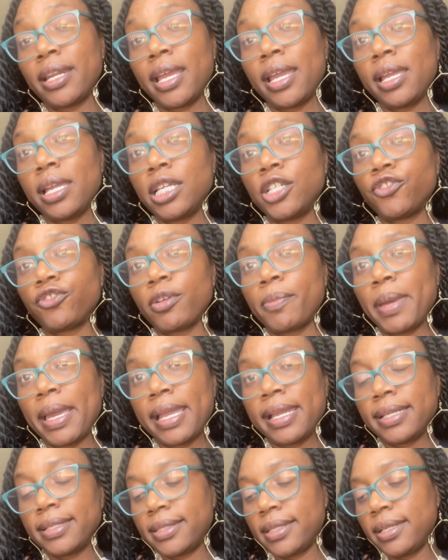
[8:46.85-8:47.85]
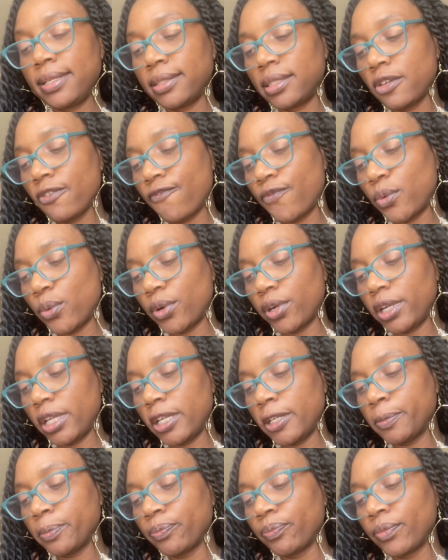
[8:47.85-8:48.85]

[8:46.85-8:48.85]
age from 18 to 40,